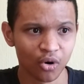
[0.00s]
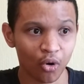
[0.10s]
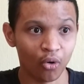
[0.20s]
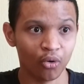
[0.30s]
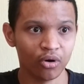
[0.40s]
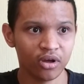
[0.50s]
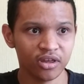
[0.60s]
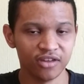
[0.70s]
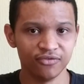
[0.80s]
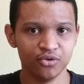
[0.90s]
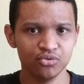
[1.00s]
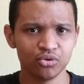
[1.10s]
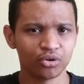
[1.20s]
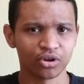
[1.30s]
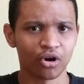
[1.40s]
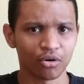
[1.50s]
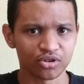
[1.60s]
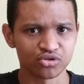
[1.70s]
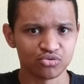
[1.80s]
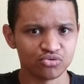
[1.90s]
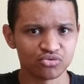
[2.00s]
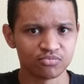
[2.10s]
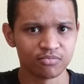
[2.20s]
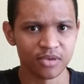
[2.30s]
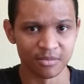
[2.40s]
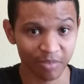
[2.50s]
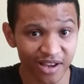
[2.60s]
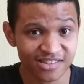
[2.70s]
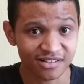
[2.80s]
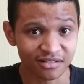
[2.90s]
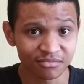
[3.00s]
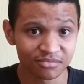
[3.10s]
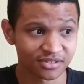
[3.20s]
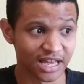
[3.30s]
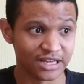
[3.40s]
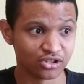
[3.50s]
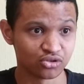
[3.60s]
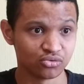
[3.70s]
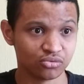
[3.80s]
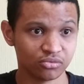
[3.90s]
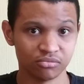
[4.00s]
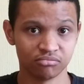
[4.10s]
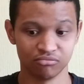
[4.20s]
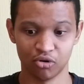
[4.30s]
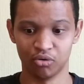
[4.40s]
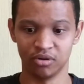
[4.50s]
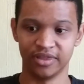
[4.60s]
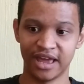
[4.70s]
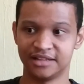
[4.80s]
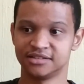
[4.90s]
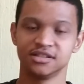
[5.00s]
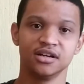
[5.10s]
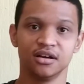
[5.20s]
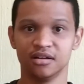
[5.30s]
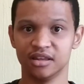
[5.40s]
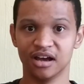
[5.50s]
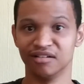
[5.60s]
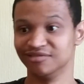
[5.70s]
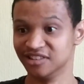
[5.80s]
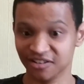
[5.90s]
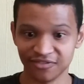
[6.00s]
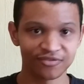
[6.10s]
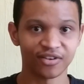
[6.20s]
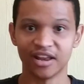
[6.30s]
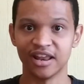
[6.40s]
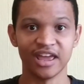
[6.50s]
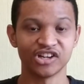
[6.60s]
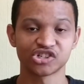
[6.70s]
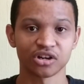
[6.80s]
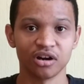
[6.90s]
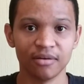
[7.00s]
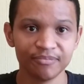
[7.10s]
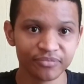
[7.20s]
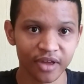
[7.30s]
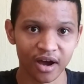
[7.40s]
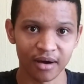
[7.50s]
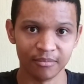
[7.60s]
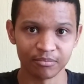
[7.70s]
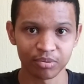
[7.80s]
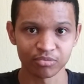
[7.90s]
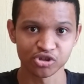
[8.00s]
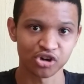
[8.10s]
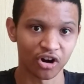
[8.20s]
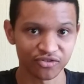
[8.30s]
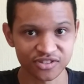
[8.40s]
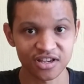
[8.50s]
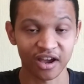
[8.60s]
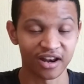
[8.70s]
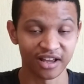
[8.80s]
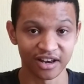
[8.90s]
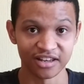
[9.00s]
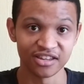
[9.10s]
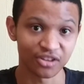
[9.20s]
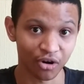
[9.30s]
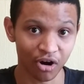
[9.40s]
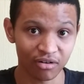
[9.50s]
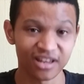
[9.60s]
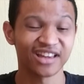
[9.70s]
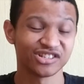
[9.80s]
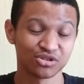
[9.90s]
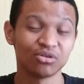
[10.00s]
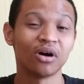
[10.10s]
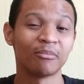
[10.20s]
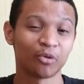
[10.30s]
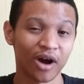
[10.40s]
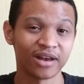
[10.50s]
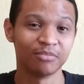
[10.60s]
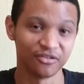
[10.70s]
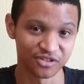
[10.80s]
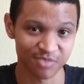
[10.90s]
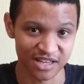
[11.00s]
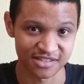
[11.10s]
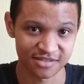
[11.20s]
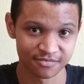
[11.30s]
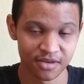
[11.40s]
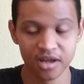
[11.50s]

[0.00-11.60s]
Or if you thought the car was too impractical, thanks to all that, the diff and the extra shafts running underneath the car, it actually took up quite a bit of space.